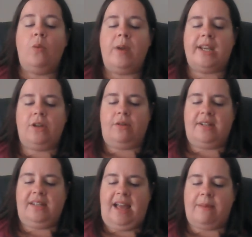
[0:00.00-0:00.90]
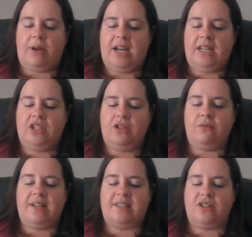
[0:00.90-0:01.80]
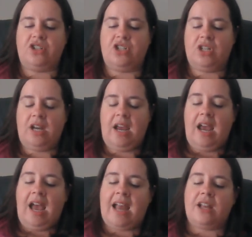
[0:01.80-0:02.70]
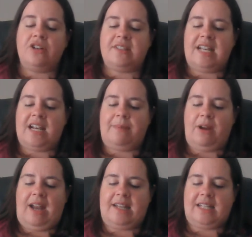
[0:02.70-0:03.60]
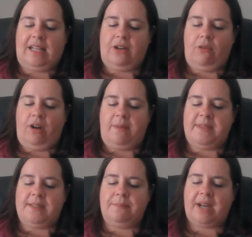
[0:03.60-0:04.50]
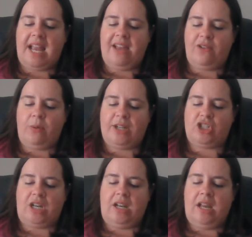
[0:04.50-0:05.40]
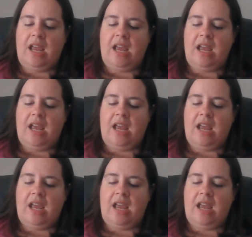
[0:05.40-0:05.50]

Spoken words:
We can go to the library to do research. I understand about not telling grown-ups, but I have a question.